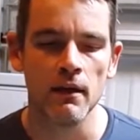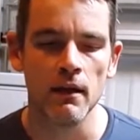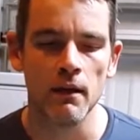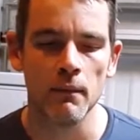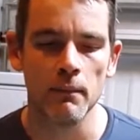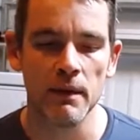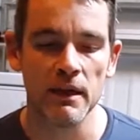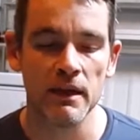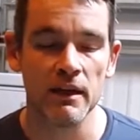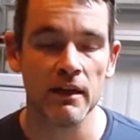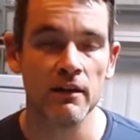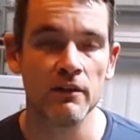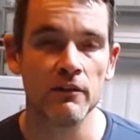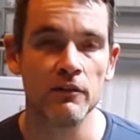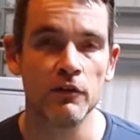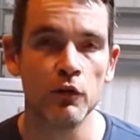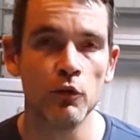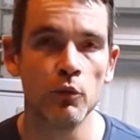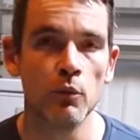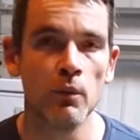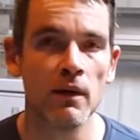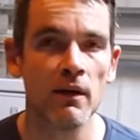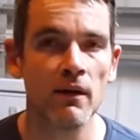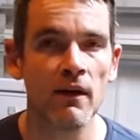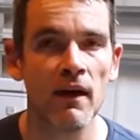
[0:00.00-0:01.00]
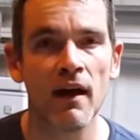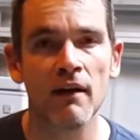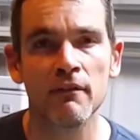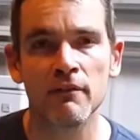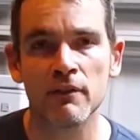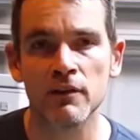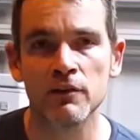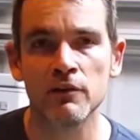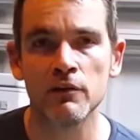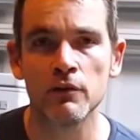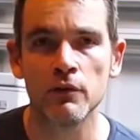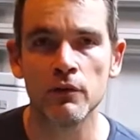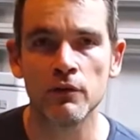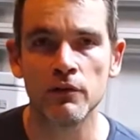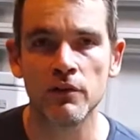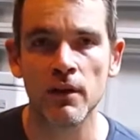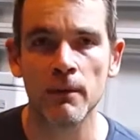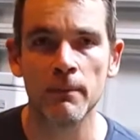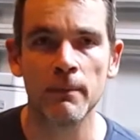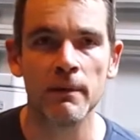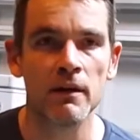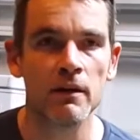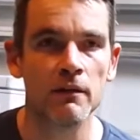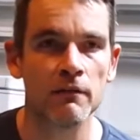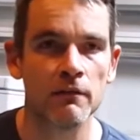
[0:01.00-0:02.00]
because you will have issues
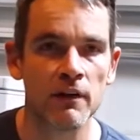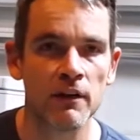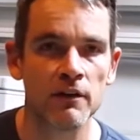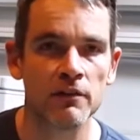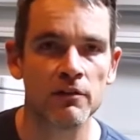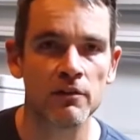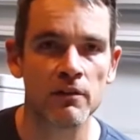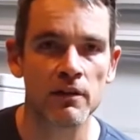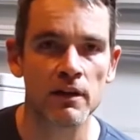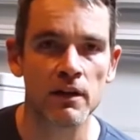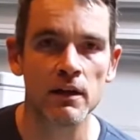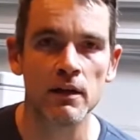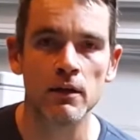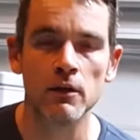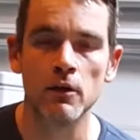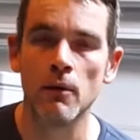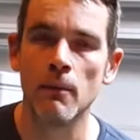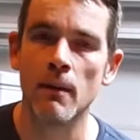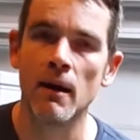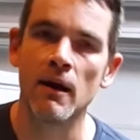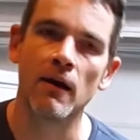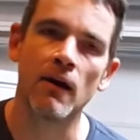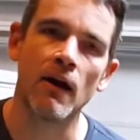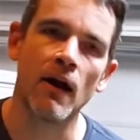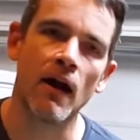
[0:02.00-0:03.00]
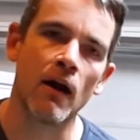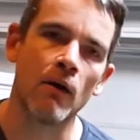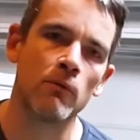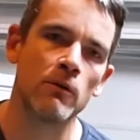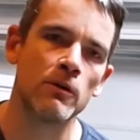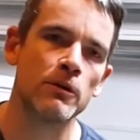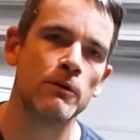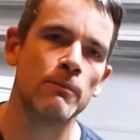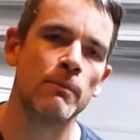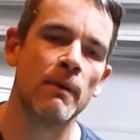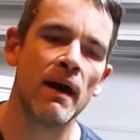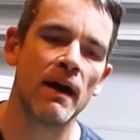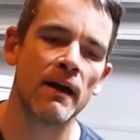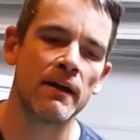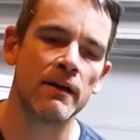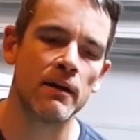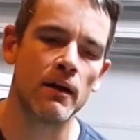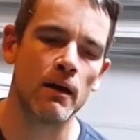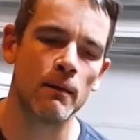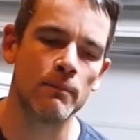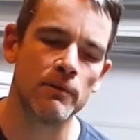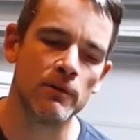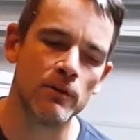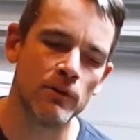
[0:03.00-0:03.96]
shipping eventually no matter how well you pack it up.